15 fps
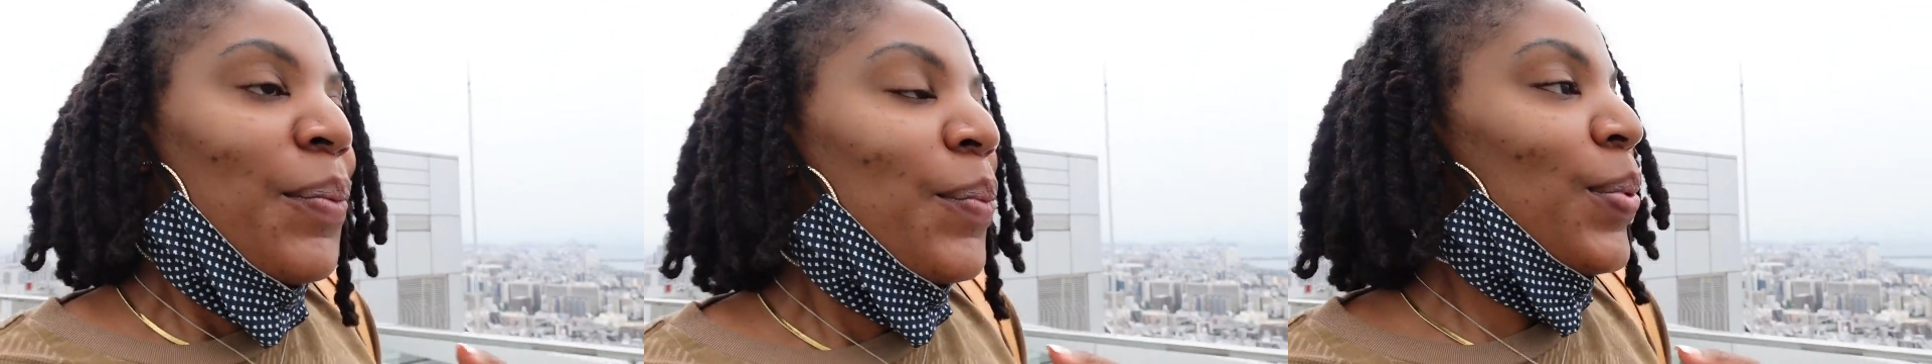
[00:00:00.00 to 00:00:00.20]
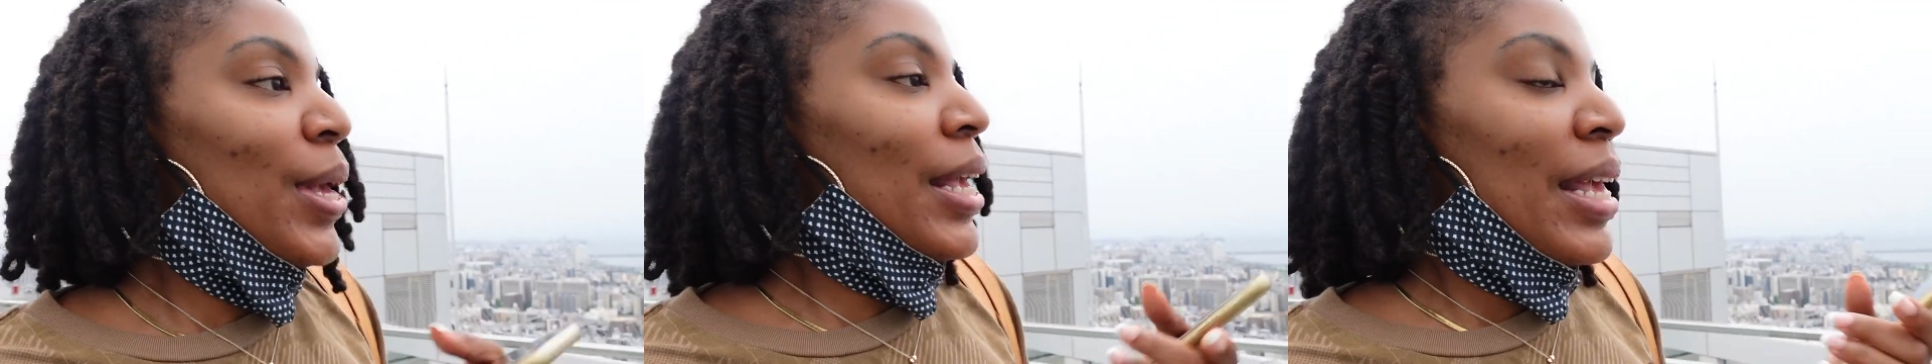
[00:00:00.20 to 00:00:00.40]

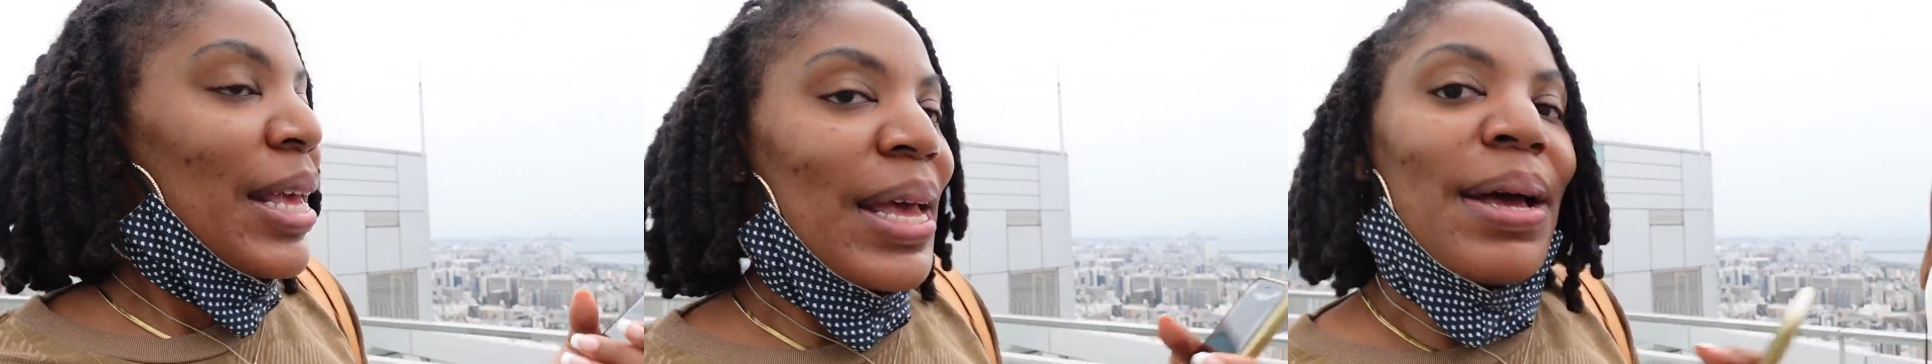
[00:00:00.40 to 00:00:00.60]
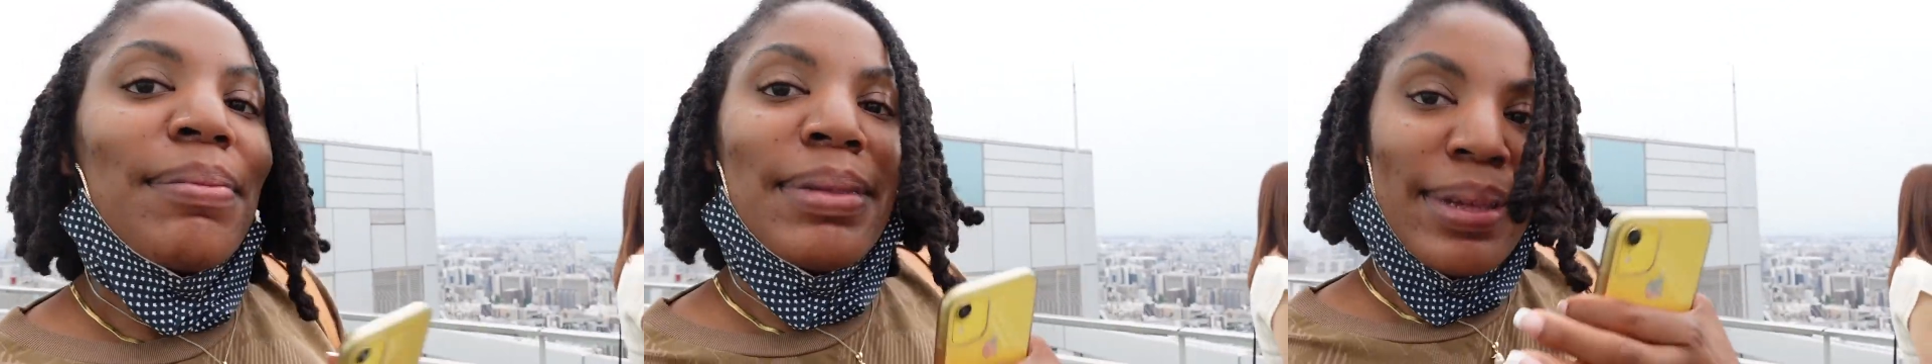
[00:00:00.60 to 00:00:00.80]
we can
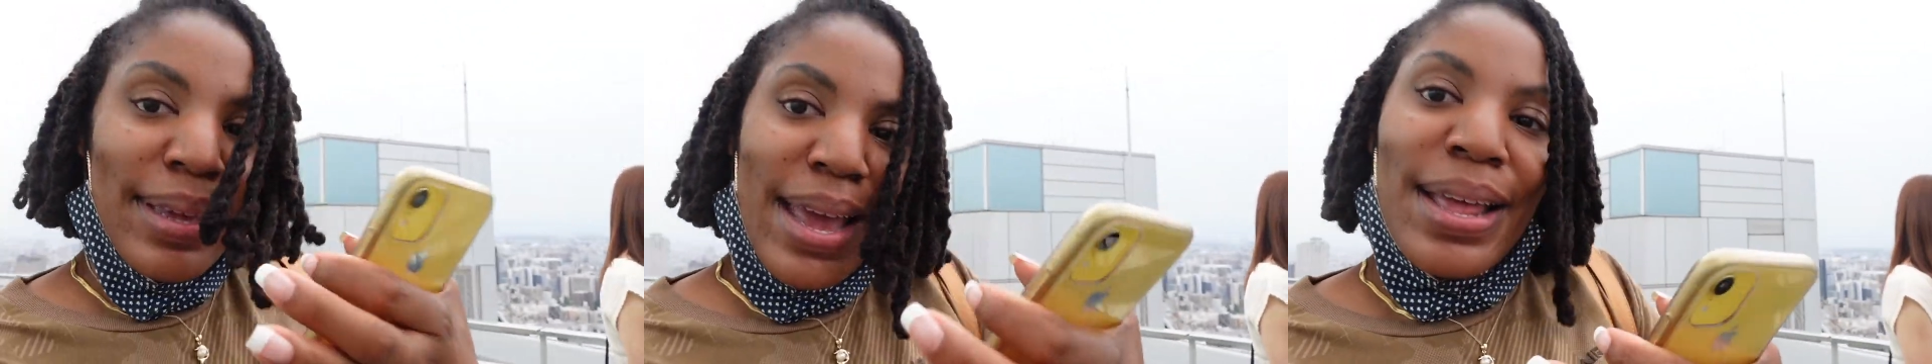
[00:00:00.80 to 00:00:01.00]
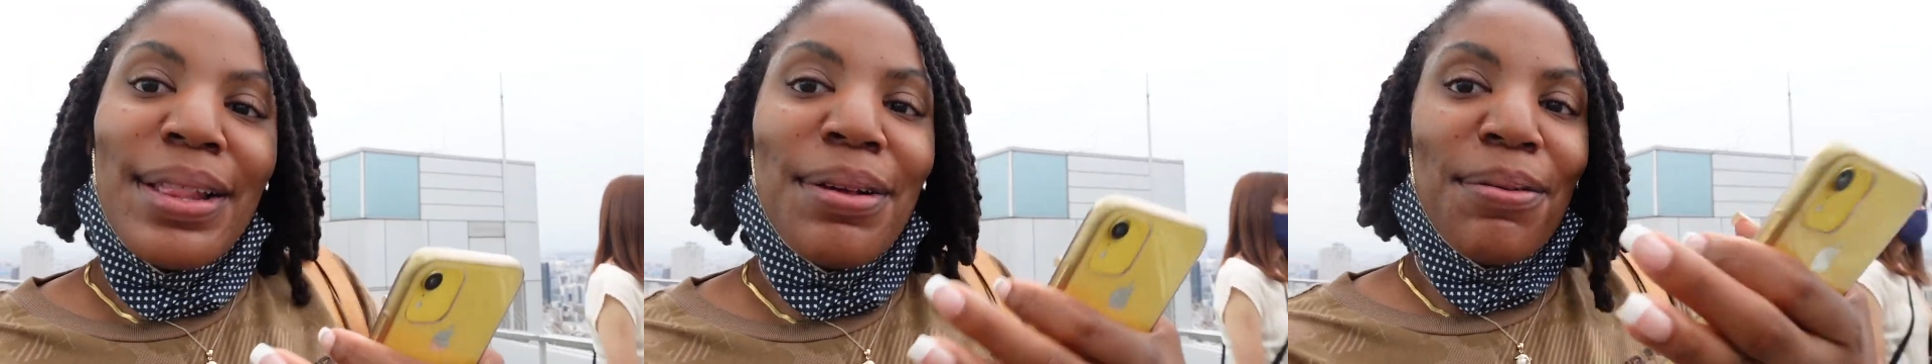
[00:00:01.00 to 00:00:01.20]
come
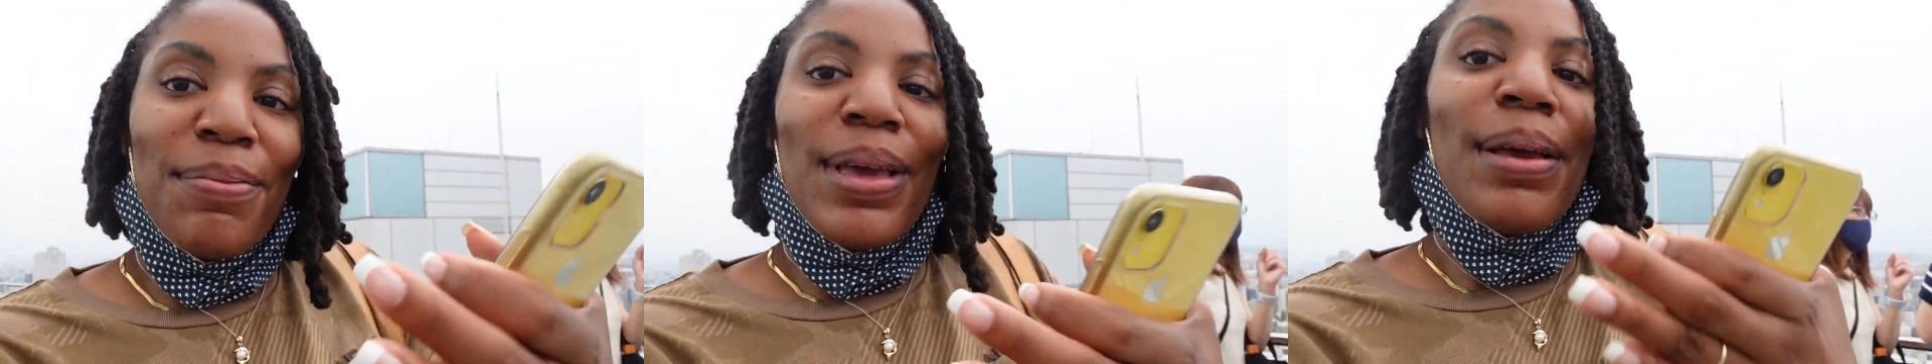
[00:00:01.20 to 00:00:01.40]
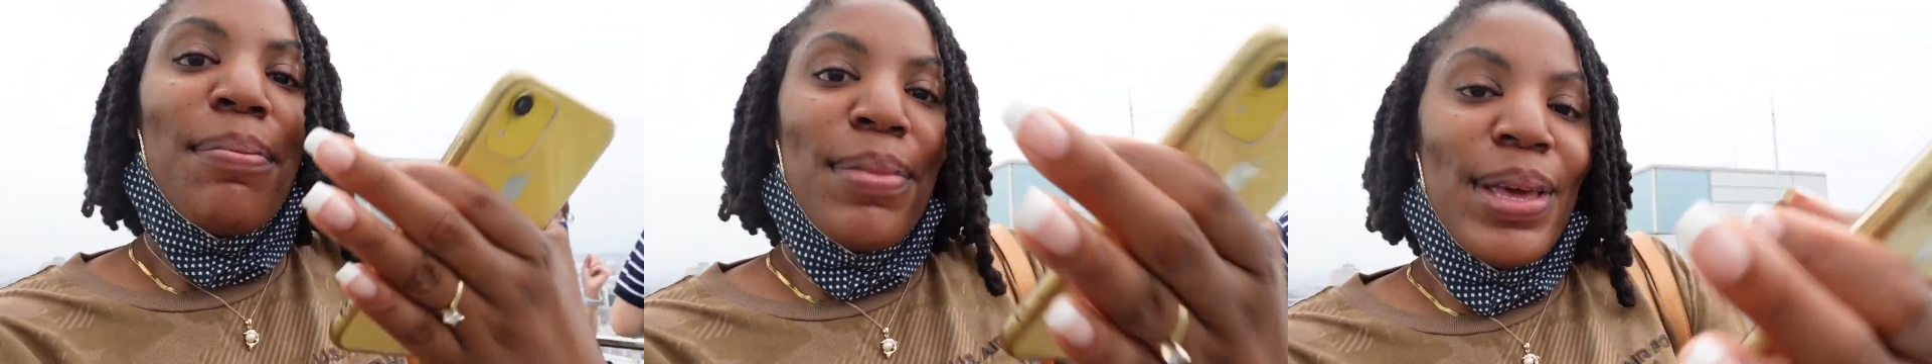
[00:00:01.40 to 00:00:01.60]
together,
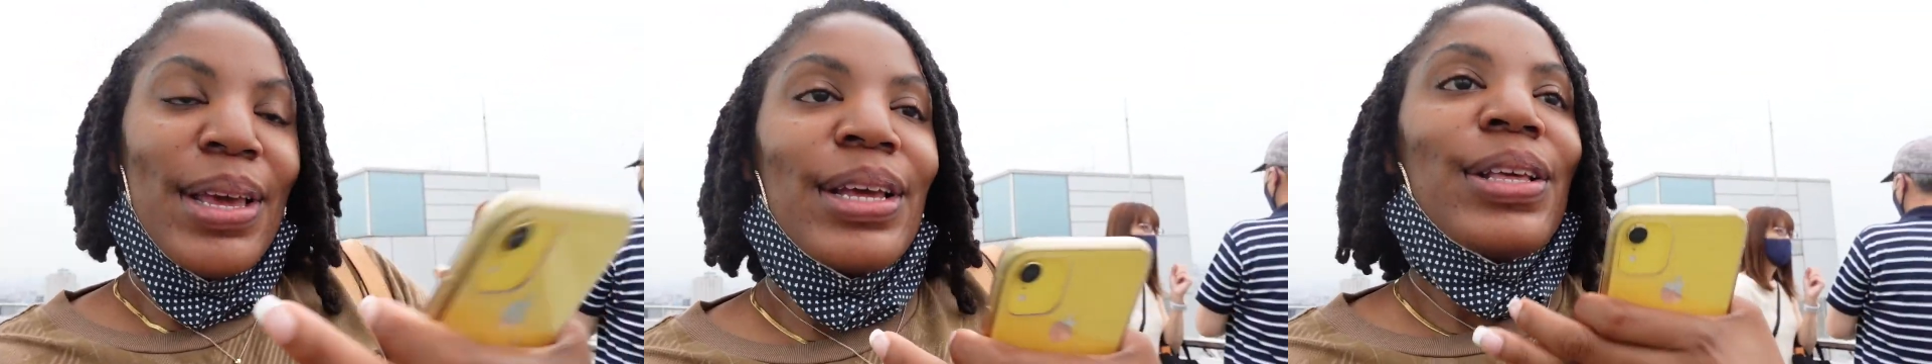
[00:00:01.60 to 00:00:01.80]
meet me